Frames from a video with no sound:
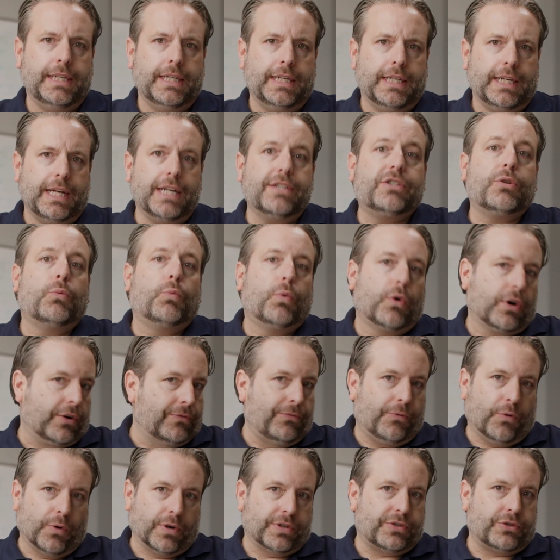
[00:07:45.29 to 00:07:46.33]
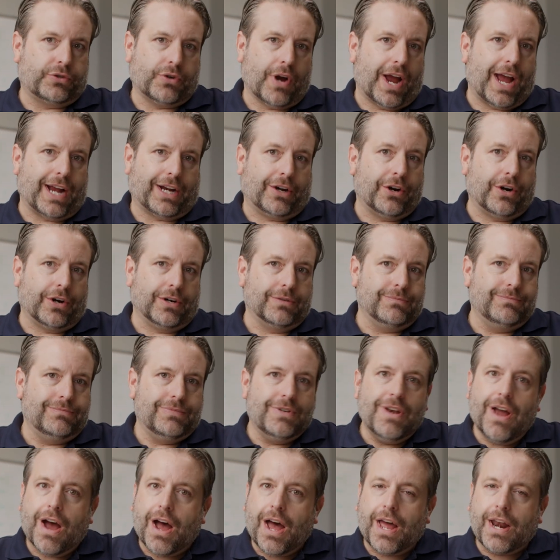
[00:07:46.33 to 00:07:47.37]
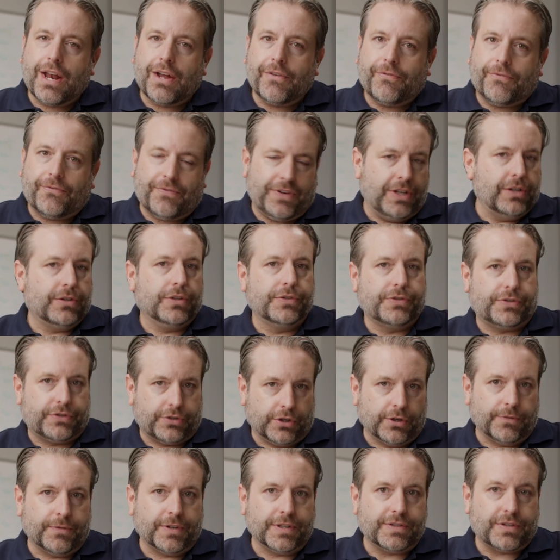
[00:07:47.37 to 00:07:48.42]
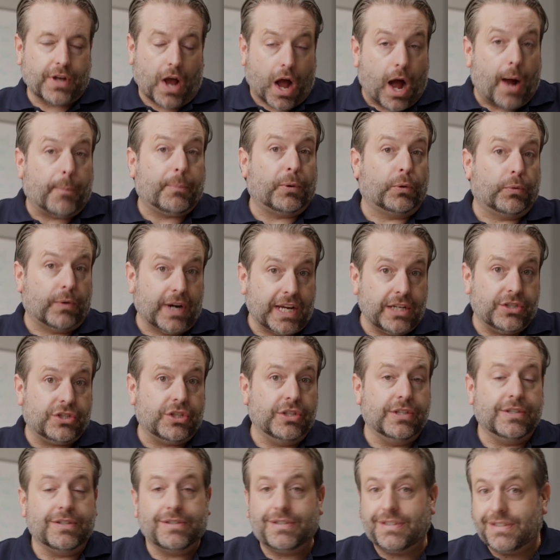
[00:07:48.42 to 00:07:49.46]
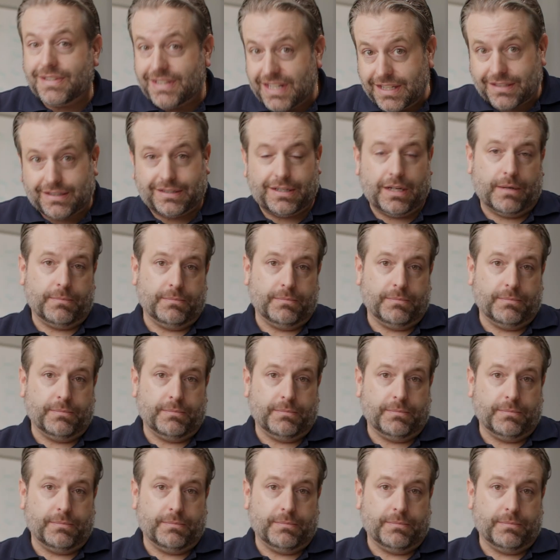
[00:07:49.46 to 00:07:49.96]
It's a workforce tracker, not a field service operations system.